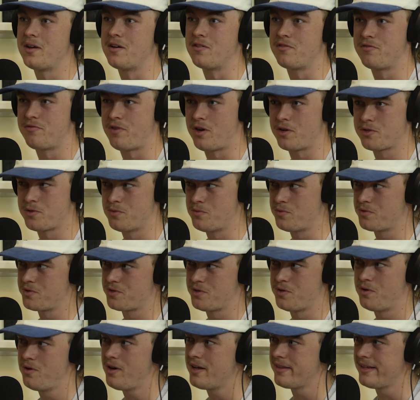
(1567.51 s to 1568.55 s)
fossil
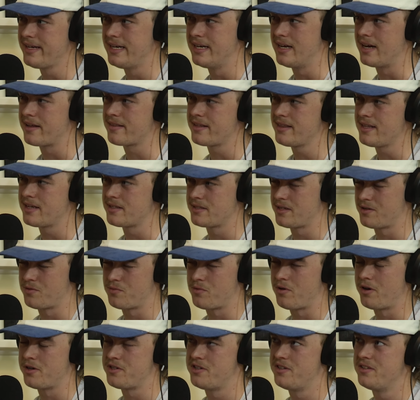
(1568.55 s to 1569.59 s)
store. I think they sell
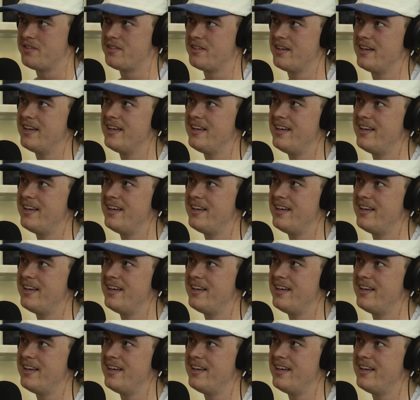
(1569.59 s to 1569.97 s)
watches.